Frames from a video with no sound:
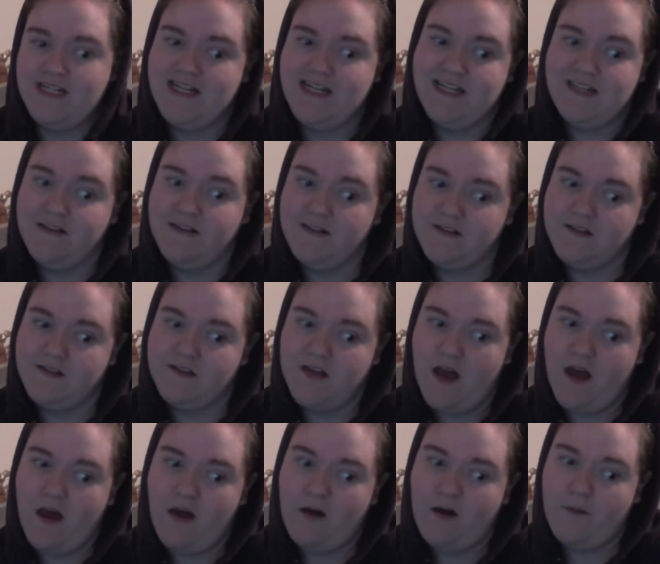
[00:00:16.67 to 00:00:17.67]
ends
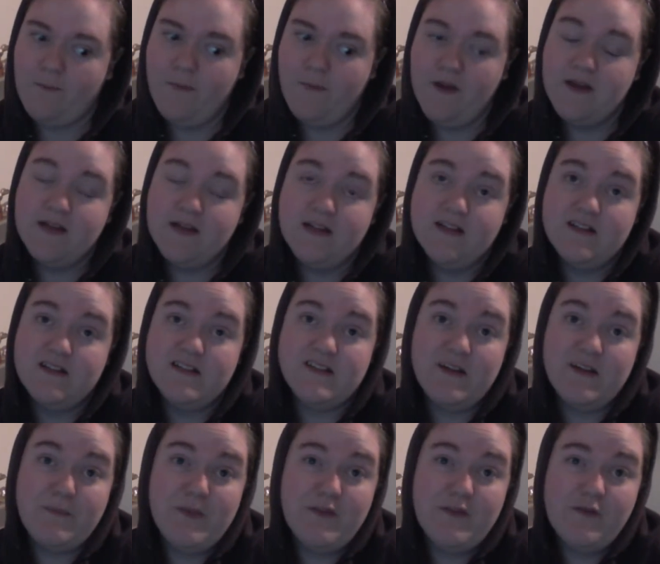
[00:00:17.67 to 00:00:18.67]

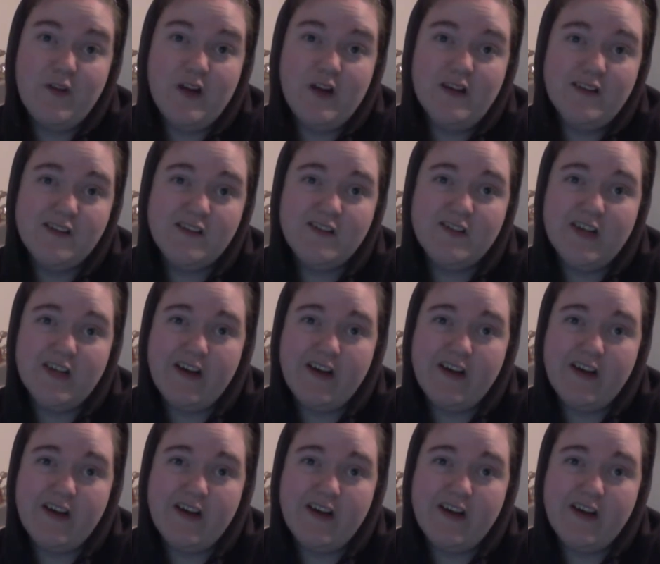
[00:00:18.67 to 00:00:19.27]
December the 1st.